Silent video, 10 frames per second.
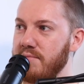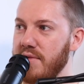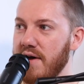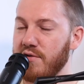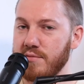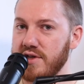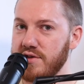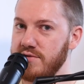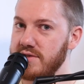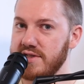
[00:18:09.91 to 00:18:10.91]
platform to
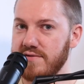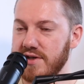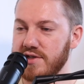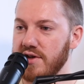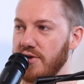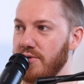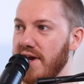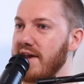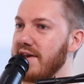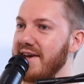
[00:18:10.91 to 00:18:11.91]
use. DaVinci all the
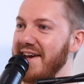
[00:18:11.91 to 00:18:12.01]
way.